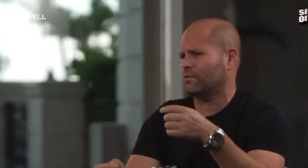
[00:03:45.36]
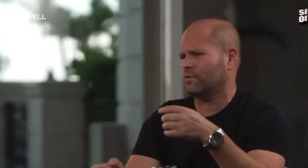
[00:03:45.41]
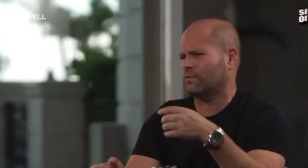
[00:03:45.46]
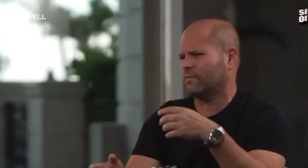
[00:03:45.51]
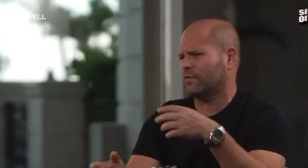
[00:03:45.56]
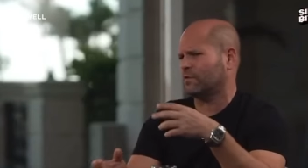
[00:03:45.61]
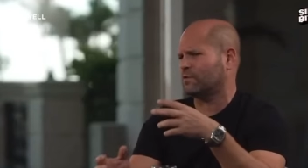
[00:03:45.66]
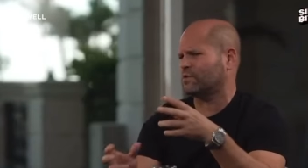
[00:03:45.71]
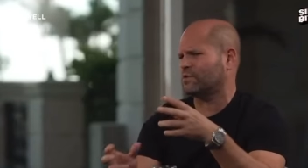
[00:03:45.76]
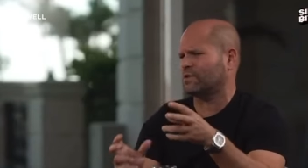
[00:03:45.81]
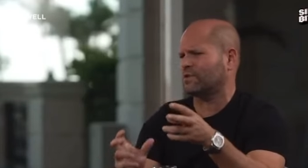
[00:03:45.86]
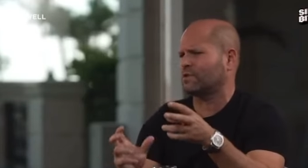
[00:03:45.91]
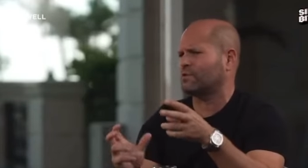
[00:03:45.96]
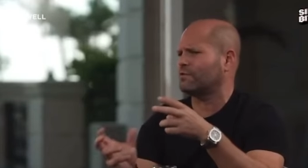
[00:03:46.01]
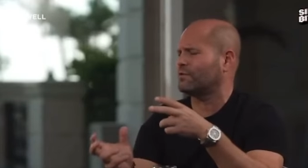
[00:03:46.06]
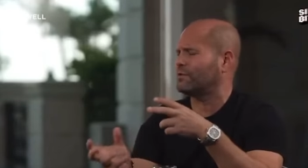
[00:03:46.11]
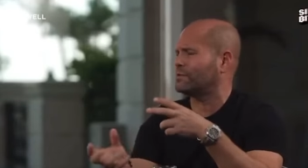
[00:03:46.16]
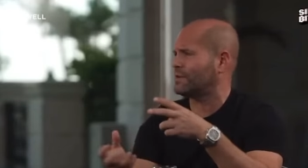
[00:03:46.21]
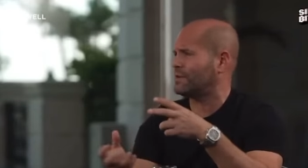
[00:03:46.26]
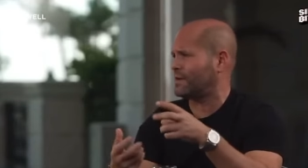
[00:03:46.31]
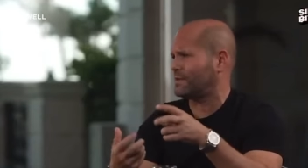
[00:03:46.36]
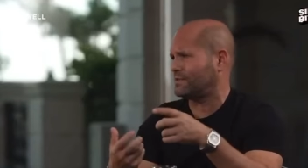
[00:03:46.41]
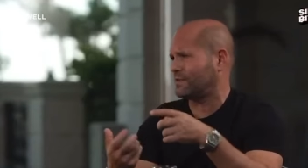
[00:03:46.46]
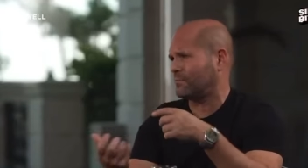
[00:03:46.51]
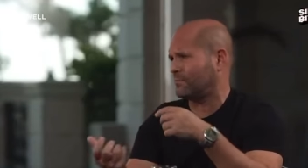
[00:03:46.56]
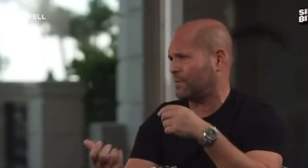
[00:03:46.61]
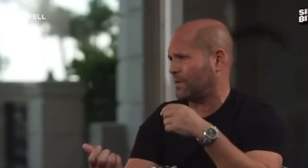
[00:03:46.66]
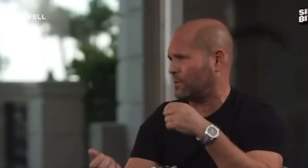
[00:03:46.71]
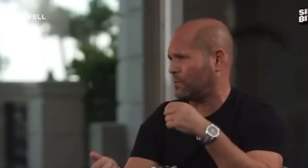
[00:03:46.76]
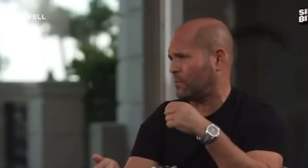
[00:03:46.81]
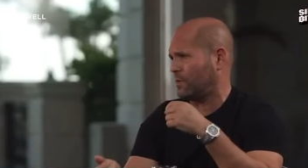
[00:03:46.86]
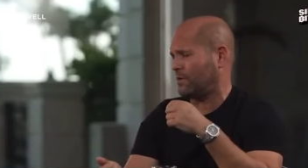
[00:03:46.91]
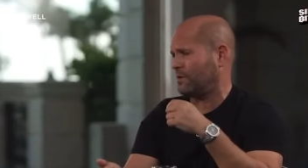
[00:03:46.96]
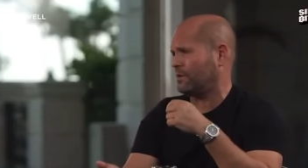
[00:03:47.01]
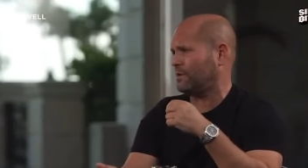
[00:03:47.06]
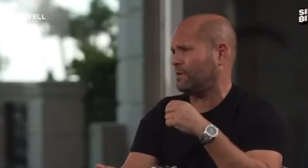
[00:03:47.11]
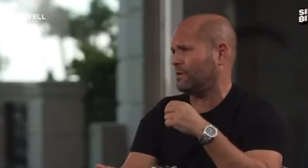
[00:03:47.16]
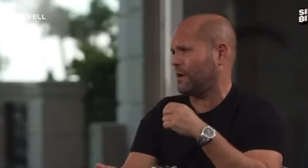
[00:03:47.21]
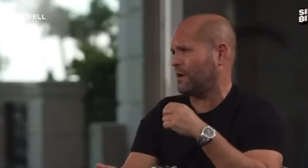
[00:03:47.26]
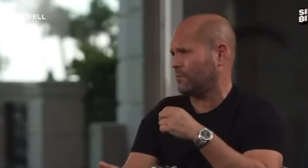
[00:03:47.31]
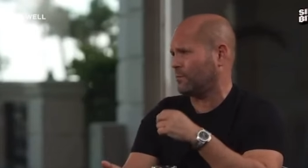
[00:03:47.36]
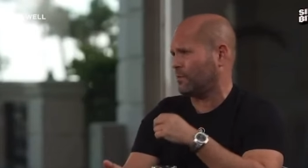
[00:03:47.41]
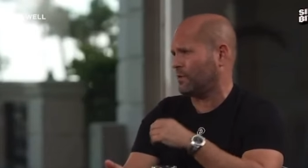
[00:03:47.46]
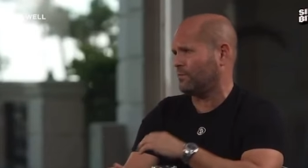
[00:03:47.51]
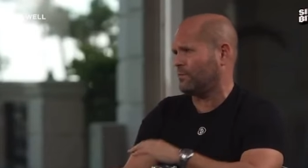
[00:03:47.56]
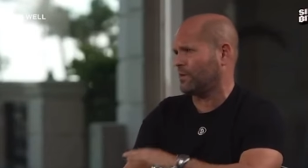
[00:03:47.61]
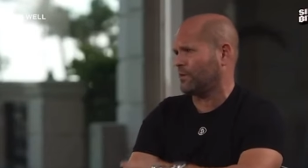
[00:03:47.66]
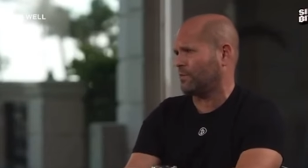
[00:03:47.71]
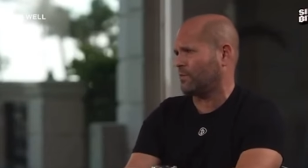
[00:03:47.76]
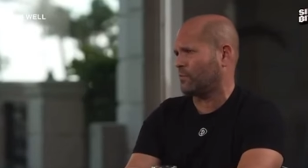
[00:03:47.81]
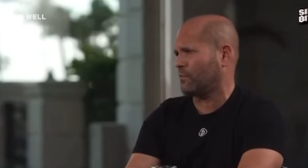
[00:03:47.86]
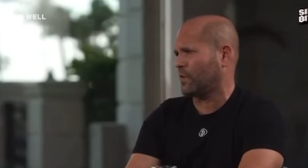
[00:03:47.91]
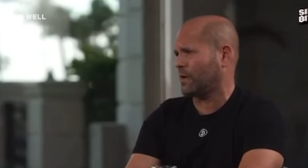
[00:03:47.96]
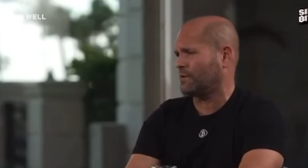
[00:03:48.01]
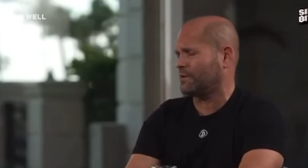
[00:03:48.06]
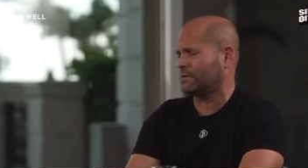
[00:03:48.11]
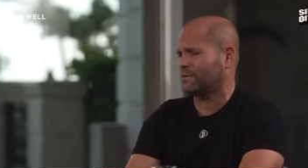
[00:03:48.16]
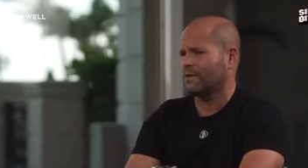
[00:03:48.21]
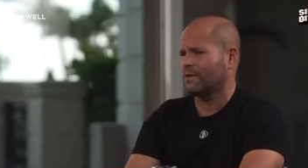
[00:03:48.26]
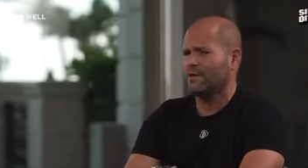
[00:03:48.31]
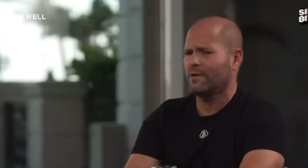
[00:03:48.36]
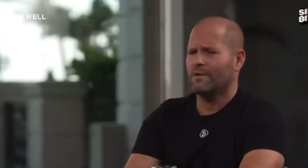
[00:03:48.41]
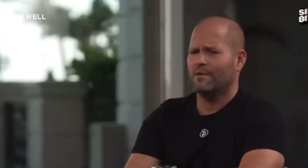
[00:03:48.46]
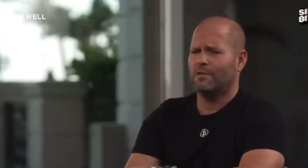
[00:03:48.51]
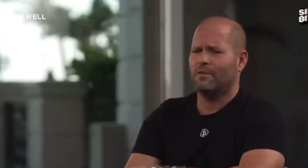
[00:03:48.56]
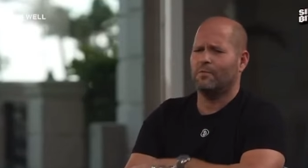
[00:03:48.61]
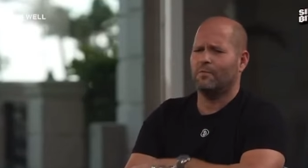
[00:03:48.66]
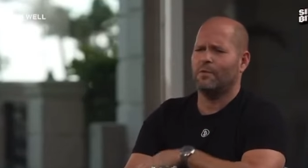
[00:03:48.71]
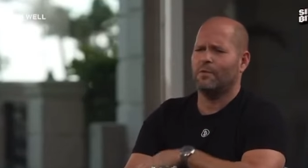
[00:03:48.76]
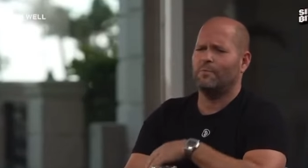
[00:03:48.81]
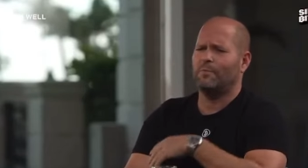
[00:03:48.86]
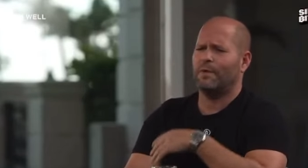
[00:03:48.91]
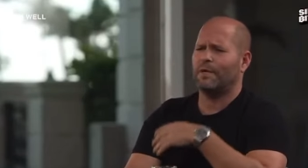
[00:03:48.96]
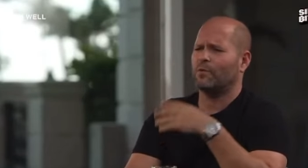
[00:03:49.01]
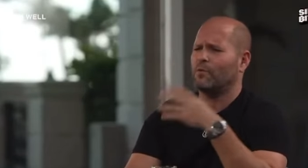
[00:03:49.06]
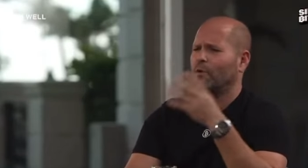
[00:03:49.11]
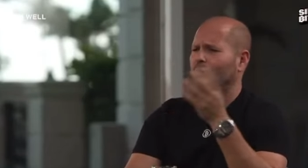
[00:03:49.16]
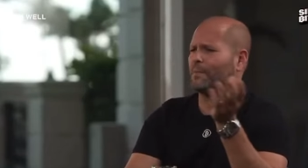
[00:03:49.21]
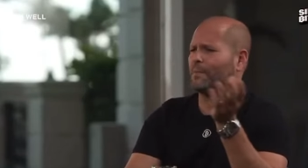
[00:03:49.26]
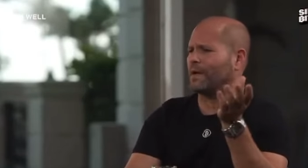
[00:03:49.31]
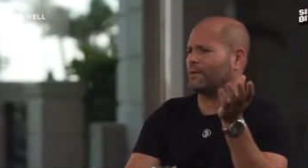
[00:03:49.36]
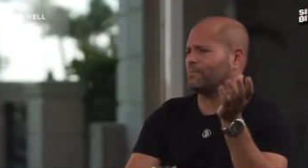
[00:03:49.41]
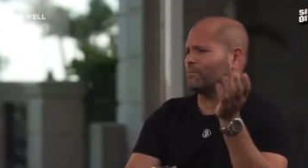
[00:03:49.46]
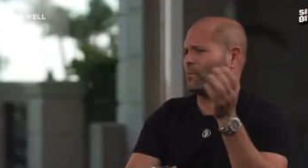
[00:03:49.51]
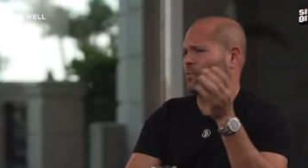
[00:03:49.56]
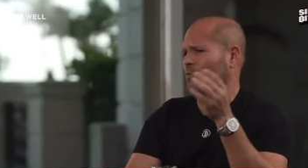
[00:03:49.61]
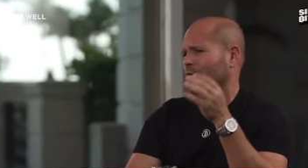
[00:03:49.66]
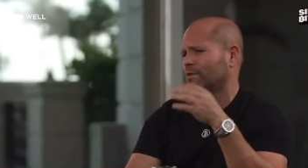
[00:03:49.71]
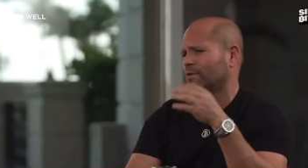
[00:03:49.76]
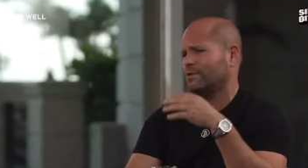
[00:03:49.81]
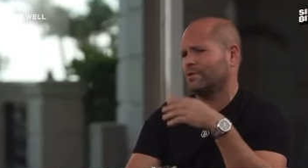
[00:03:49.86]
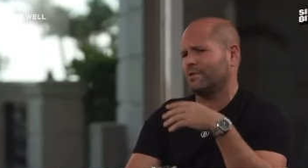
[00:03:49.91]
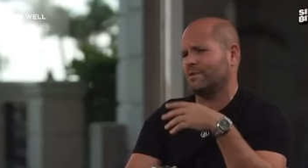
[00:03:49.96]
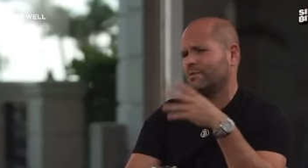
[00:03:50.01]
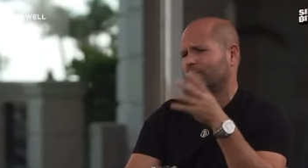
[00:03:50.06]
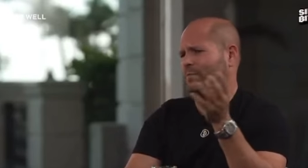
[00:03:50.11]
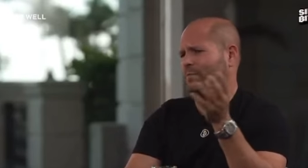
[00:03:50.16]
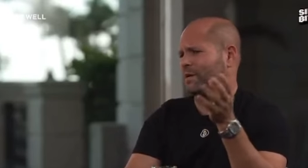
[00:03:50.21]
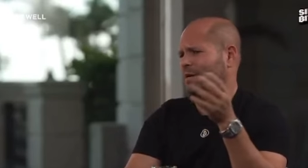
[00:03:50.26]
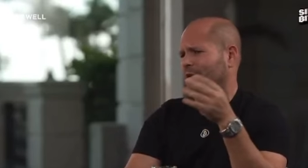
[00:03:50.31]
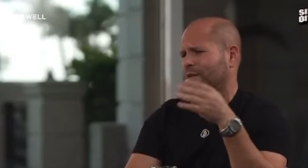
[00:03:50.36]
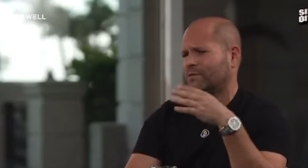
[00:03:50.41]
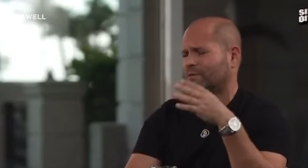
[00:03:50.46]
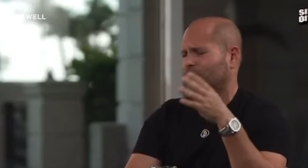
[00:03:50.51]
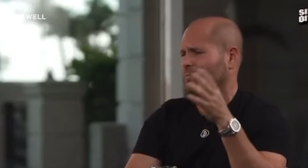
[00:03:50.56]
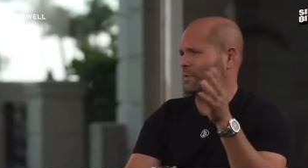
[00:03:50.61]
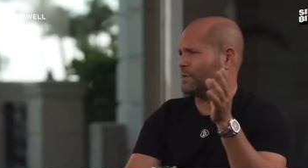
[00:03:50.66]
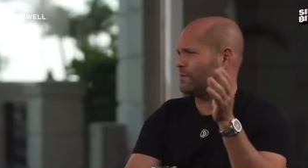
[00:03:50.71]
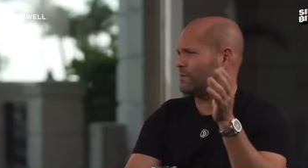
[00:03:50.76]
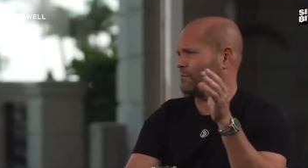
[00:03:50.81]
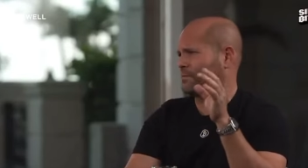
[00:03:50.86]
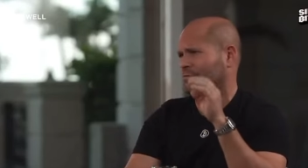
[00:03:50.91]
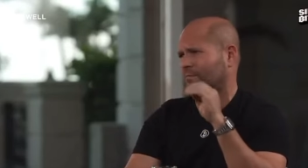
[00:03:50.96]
they're securitizing Bitcoin in a number of different ways. There'll be Bitcoin-backed mortgages, bonds.